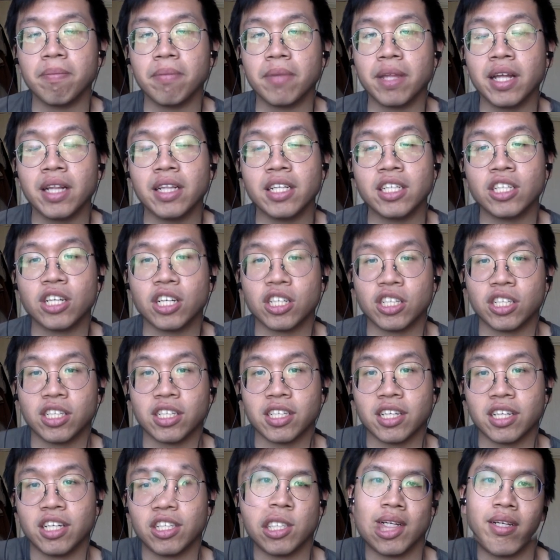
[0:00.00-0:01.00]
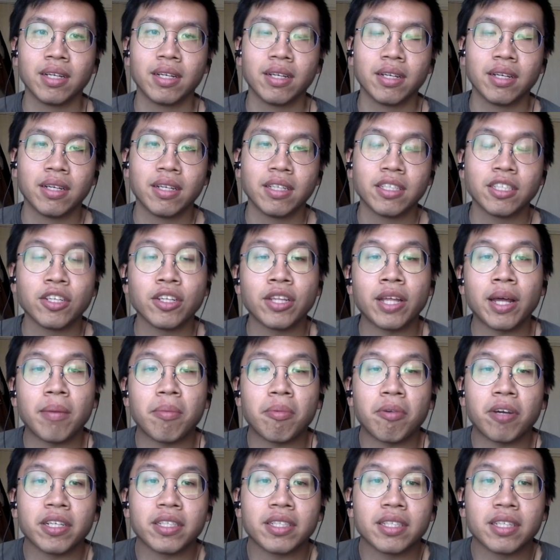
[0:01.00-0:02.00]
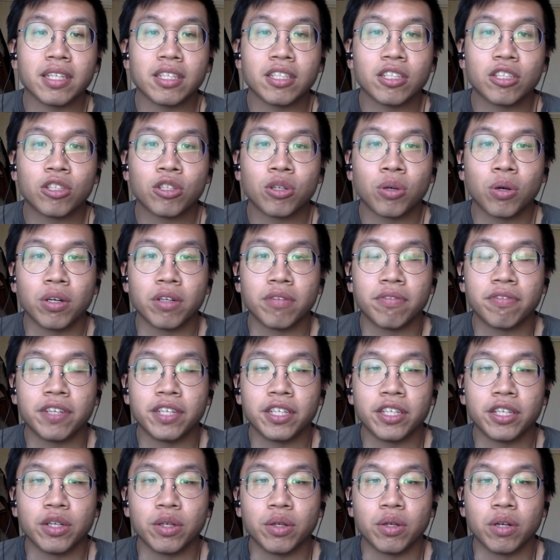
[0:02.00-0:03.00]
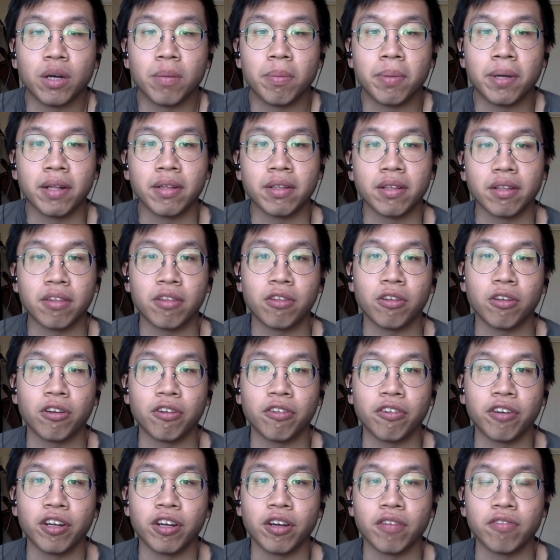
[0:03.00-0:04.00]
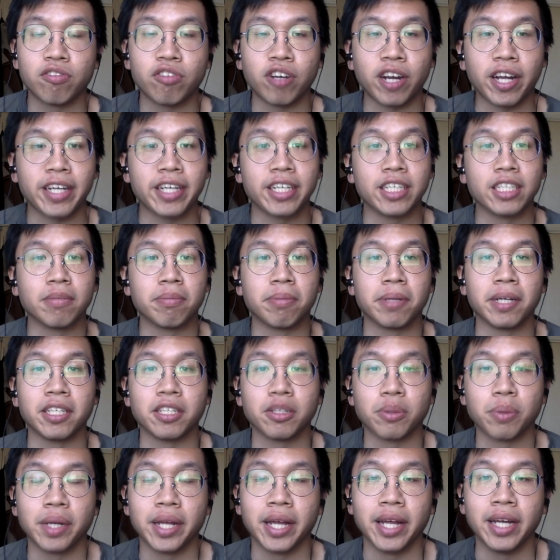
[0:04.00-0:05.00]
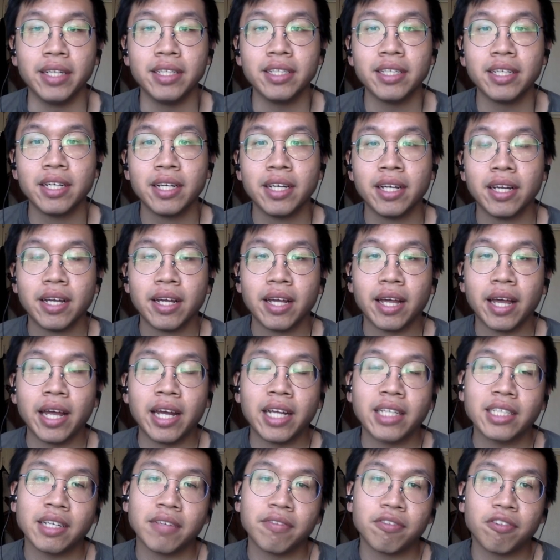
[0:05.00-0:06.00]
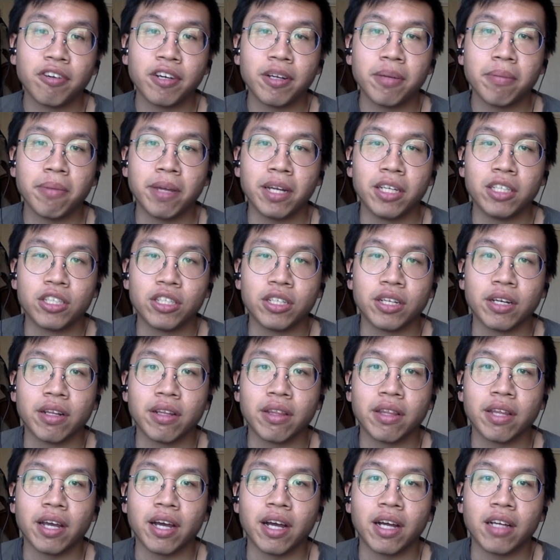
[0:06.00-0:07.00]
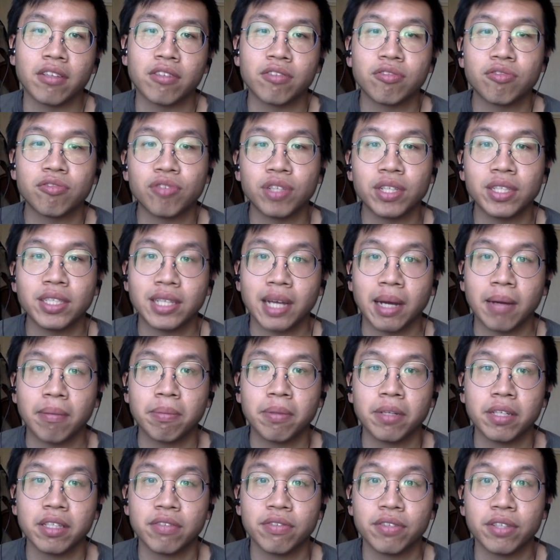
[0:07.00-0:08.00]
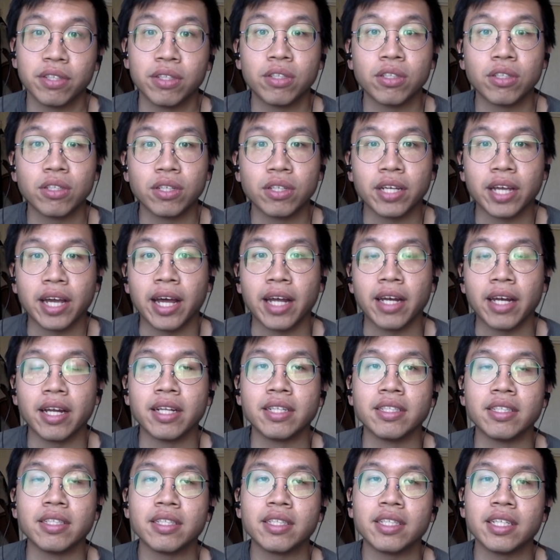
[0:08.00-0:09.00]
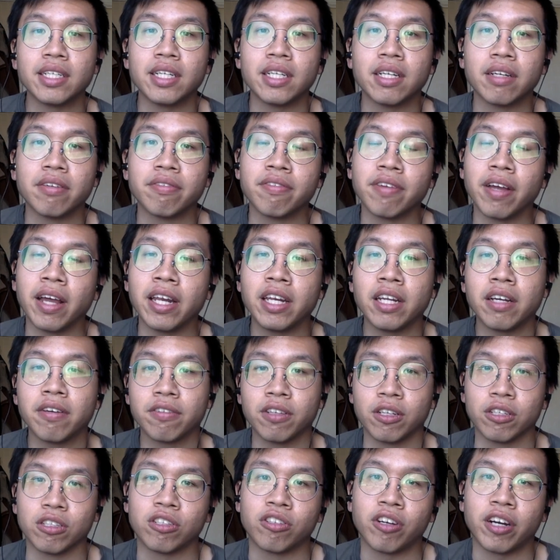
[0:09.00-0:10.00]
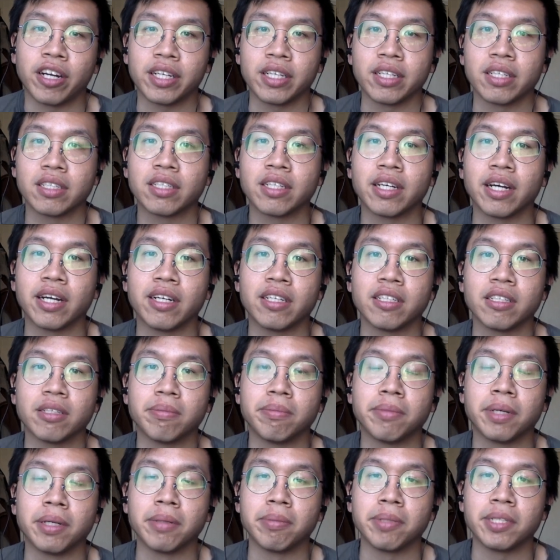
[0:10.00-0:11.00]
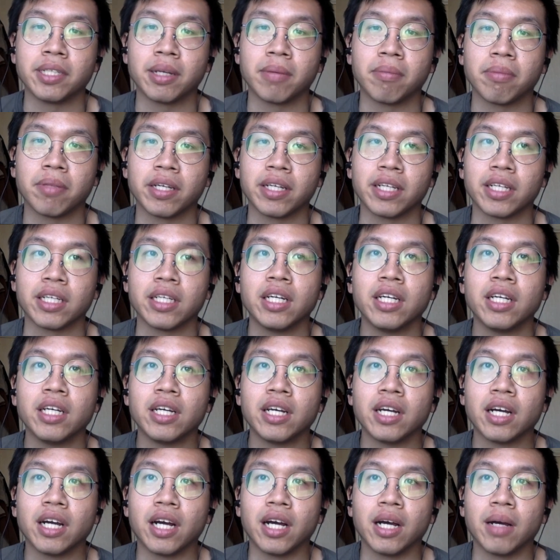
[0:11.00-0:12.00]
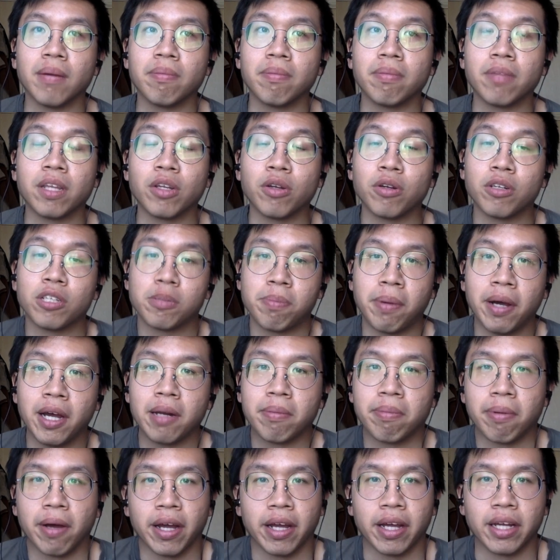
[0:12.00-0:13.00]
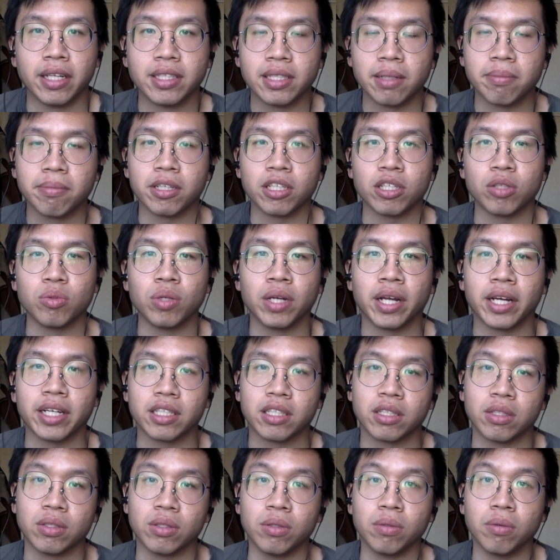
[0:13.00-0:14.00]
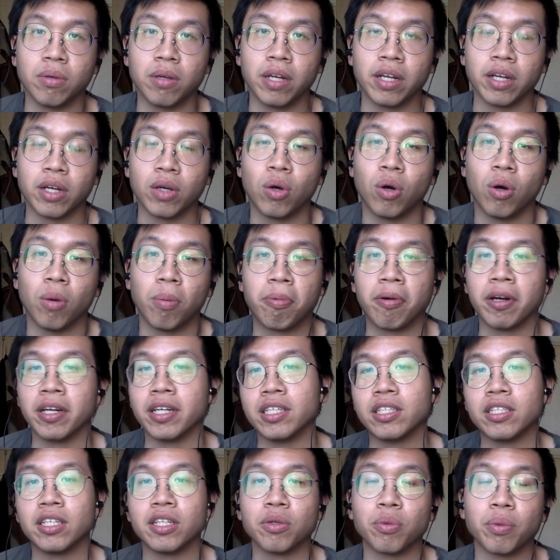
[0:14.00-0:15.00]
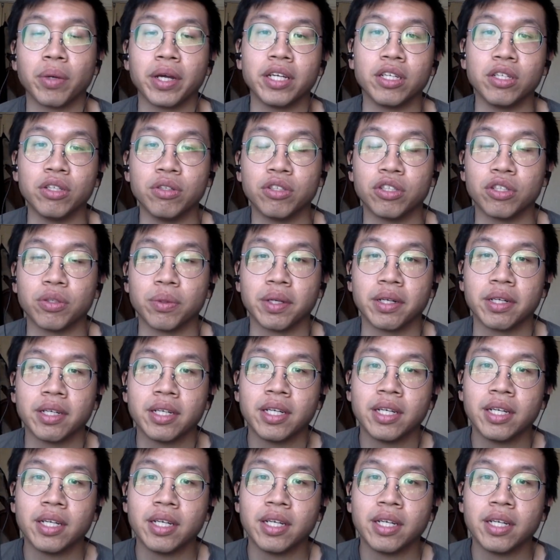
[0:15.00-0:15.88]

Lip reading: in the judge discussion. So that brings this short video about the theory of tracking a debate to an end. And as I've already mentioned, there are three samples for you to look at and see if any of those tracking styles might be something that you're inspired by and something you would like to incorporate into the way you do it.